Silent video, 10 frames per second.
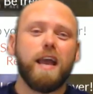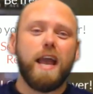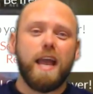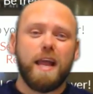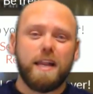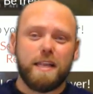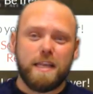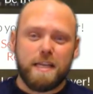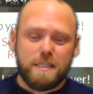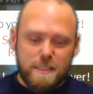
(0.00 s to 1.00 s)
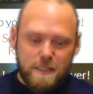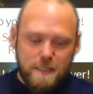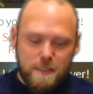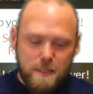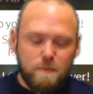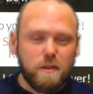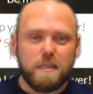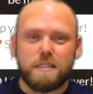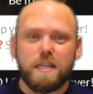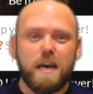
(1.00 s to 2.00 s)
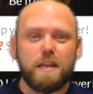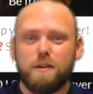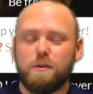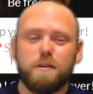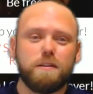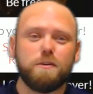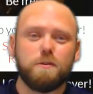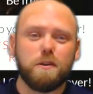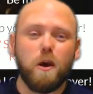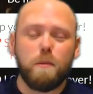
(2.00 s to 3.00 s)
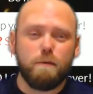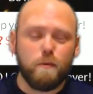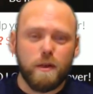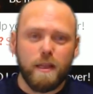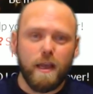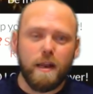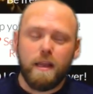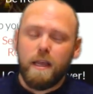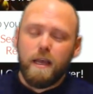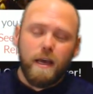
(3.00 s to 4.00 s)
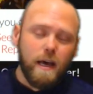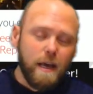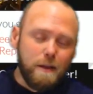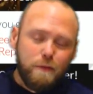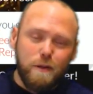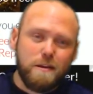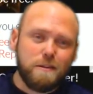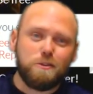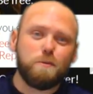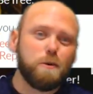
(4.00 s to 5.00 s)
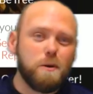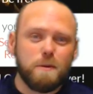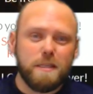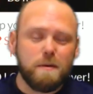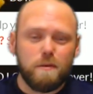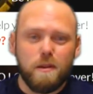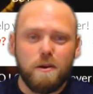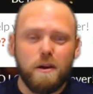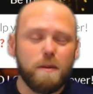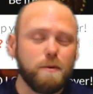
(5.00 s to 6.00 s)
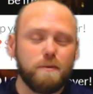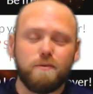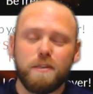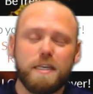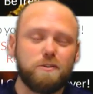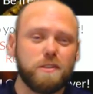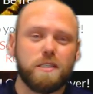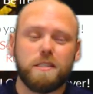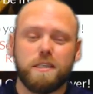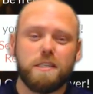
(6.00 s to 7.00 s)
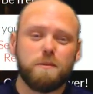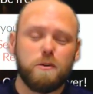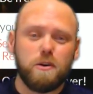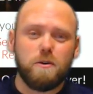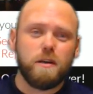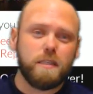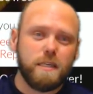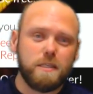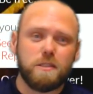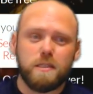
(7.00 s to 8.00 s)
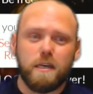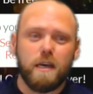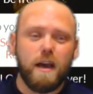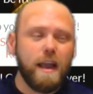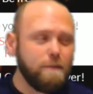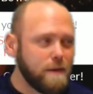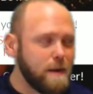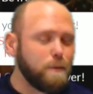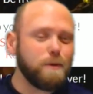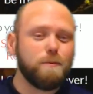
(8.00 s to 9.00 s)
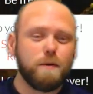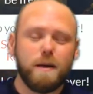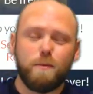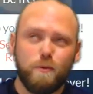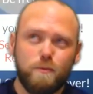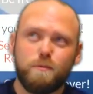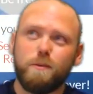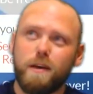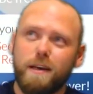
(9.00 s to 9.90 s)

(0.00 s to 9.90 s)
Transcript: and get something started to, to help everybody out. Uh, if you'd like to drop a comment down below, I'd be really interested to see some of your ideas. Uh, I have a couple couple uh,